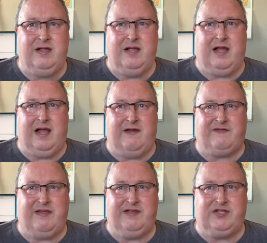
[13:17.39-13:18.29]
After
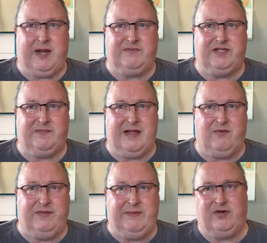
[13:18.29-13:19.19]
that, there's chapters about all
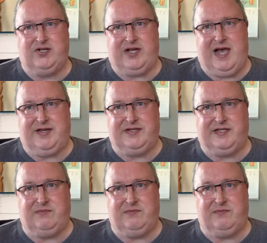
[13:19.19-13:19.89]
the British artists